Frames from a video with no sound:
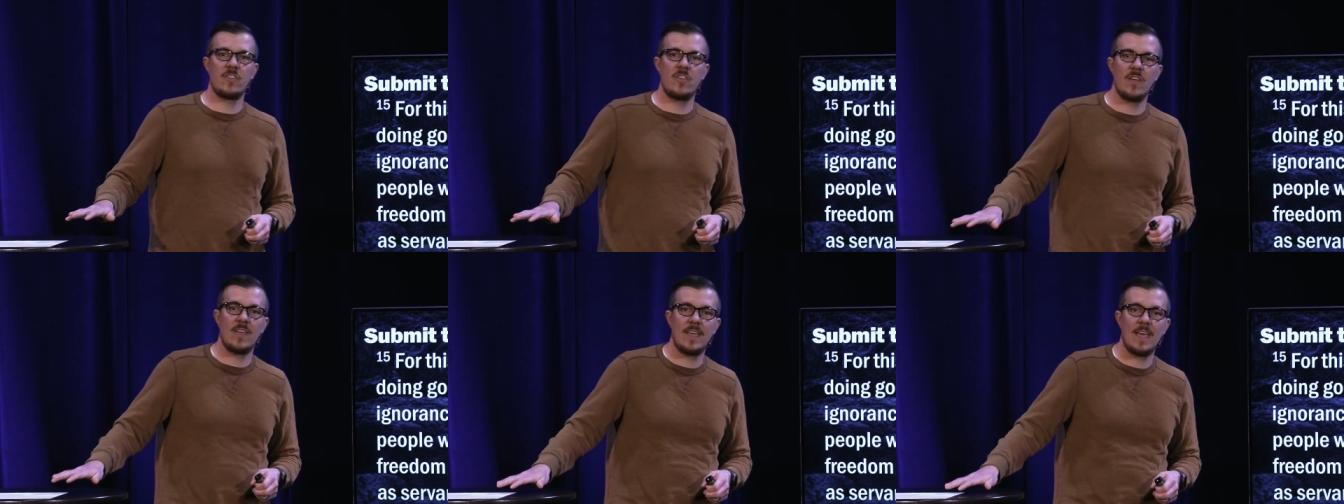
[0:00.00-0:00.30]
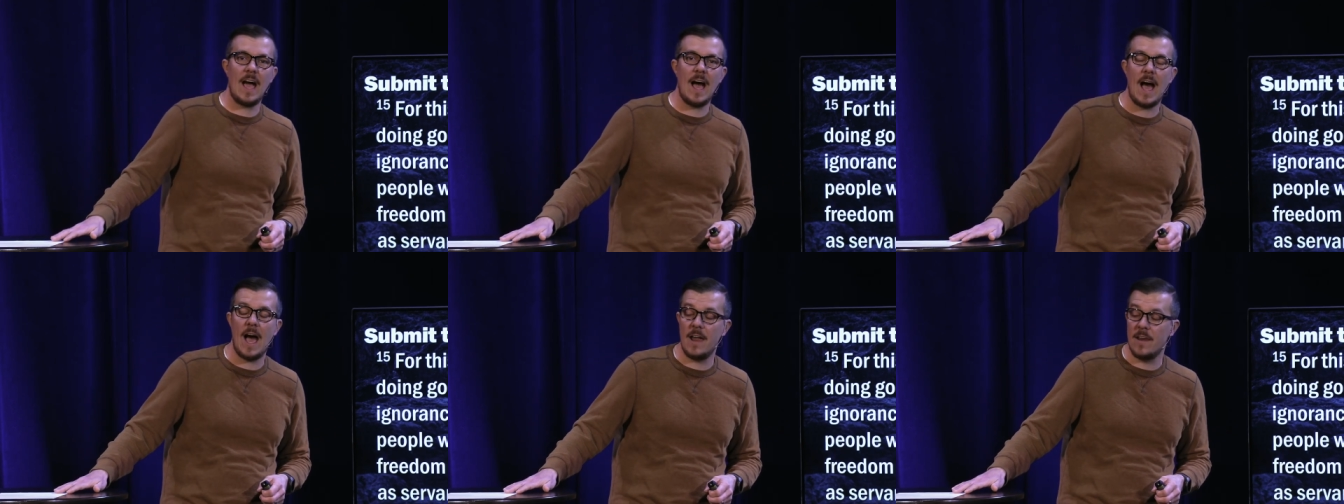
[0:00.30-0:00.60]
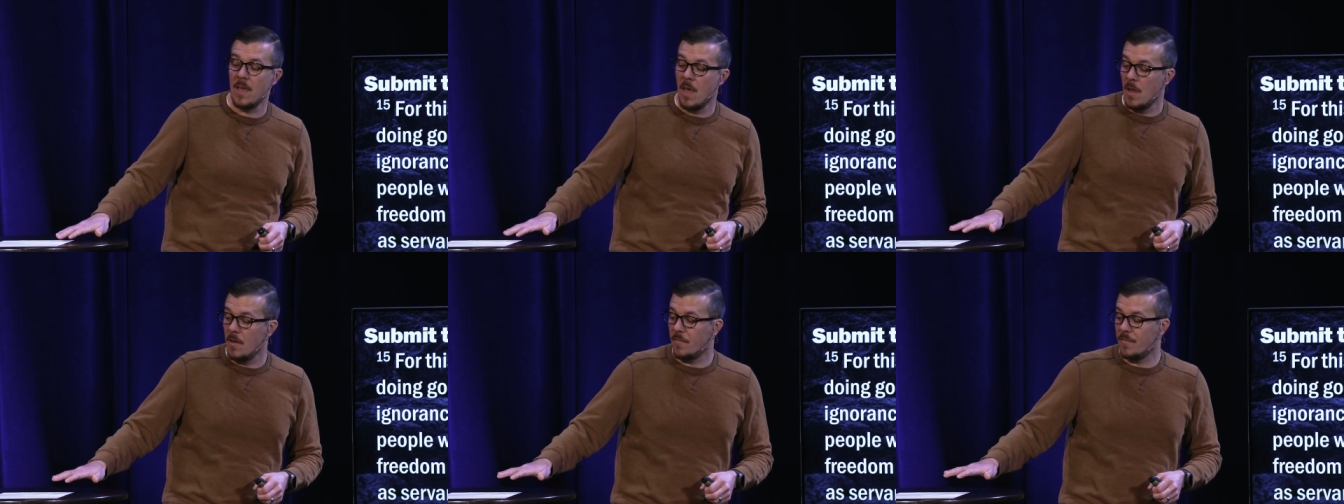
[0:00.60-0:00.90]
to
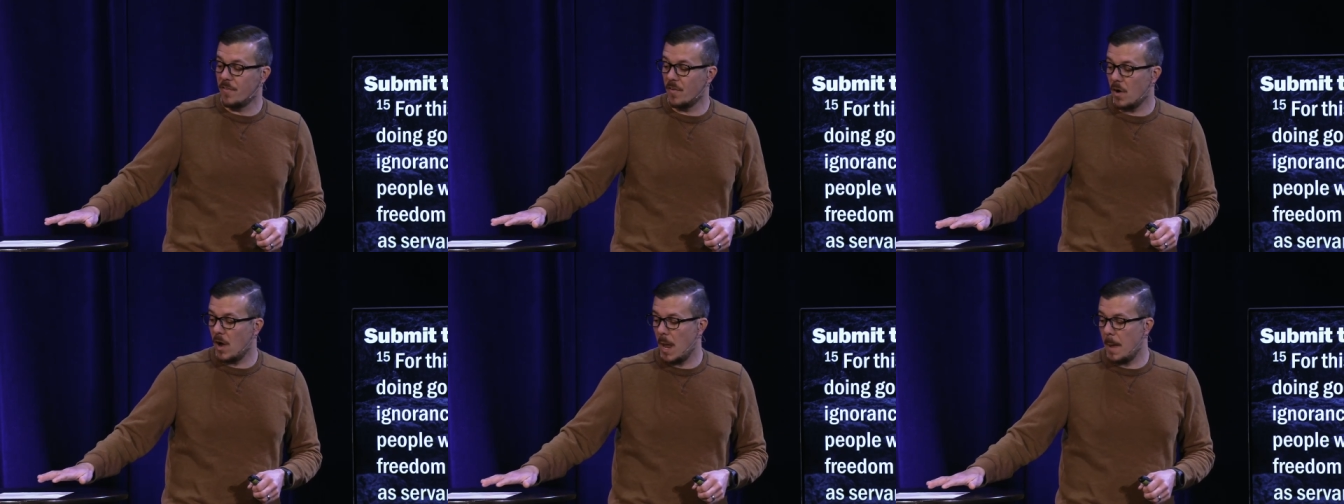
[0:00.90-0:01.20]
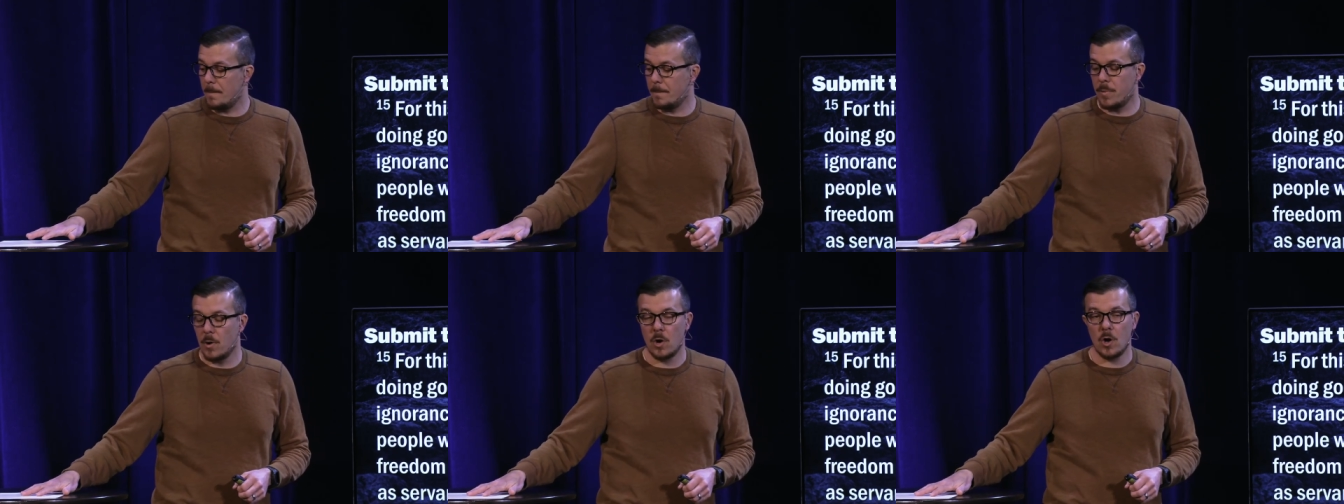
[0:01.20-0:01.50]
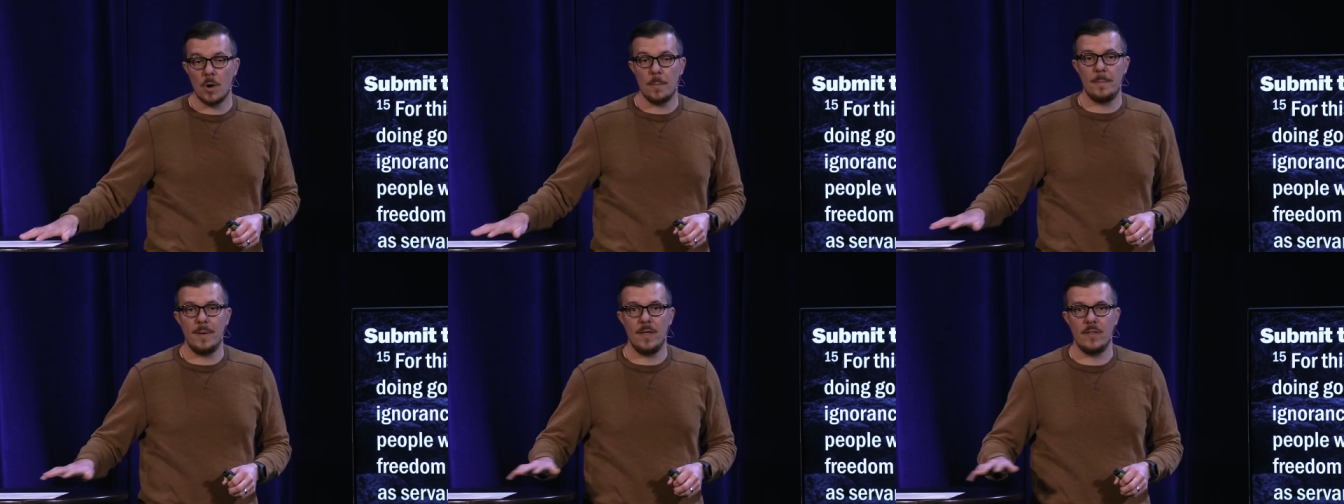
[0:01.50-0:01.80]
God for a
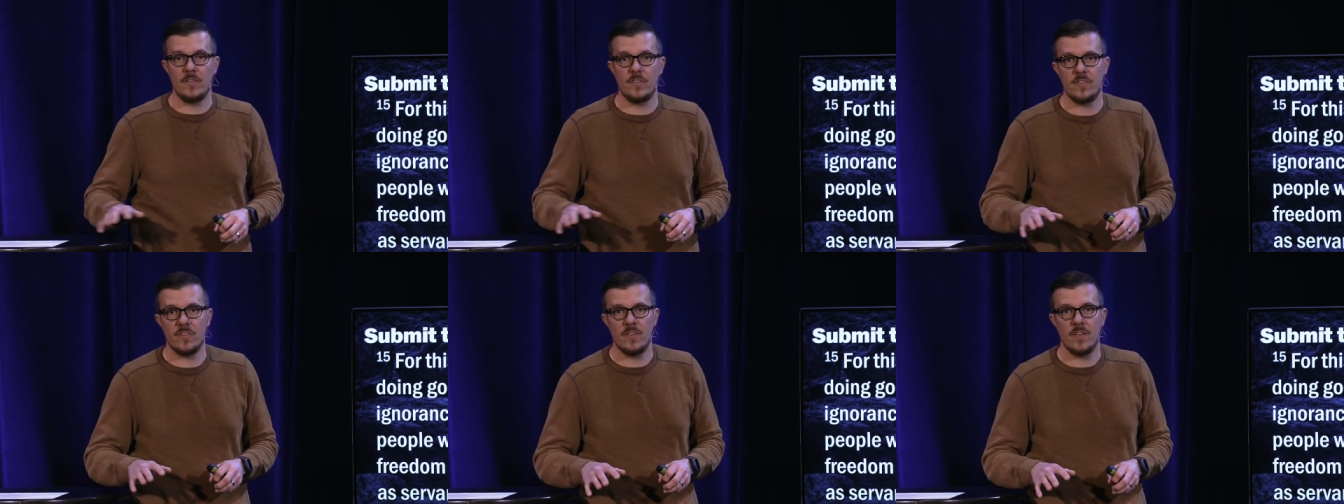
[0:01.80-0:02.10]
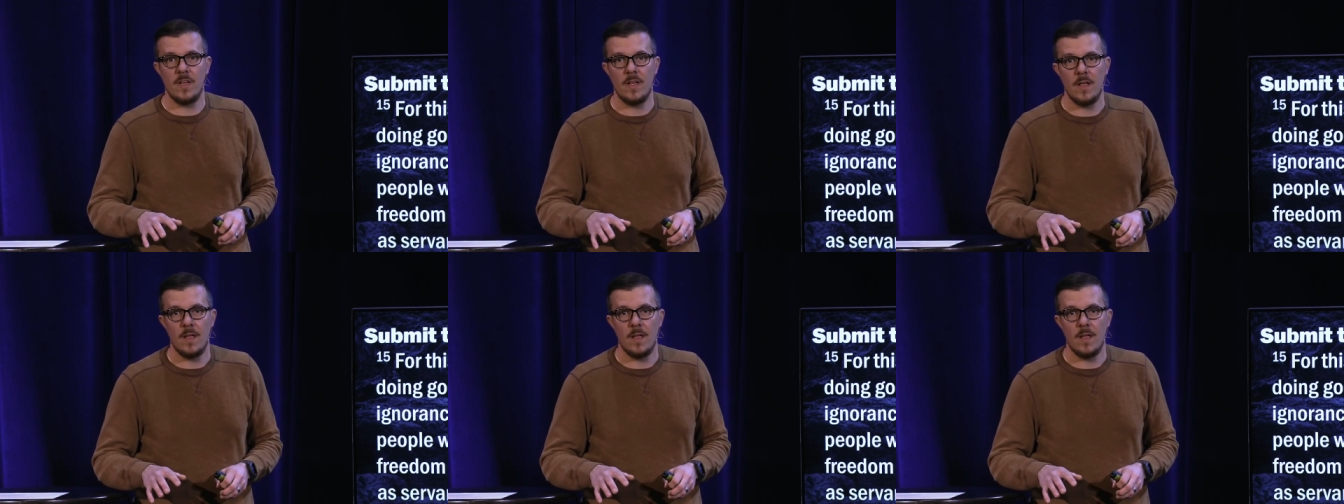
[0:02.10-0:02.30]
purpose